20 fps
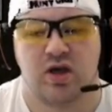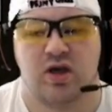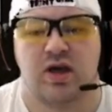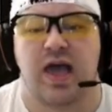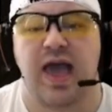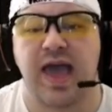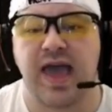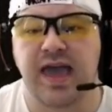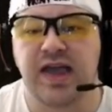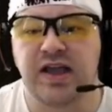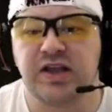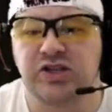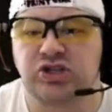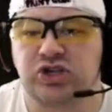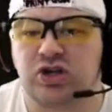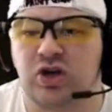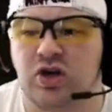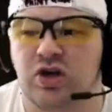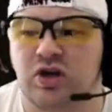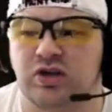8
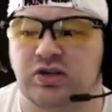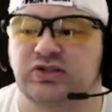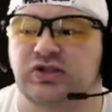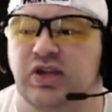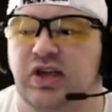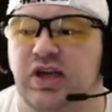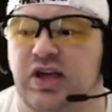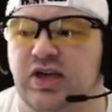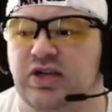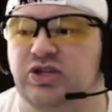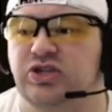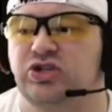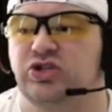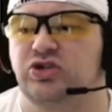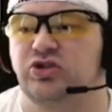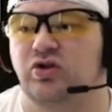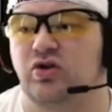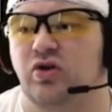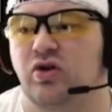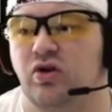chunks is
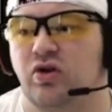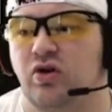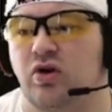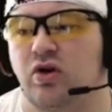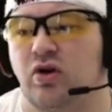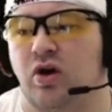your